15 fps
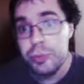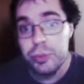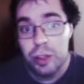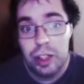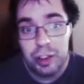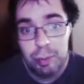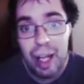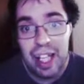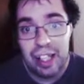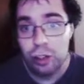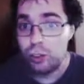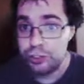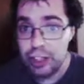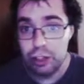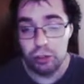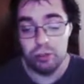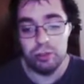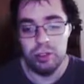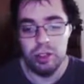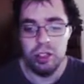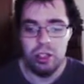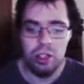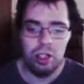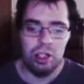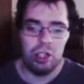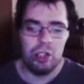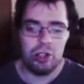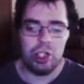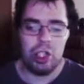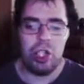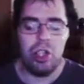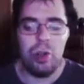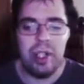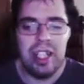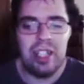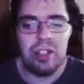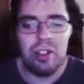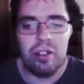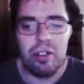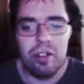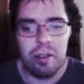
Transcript: spike or sickle. So here,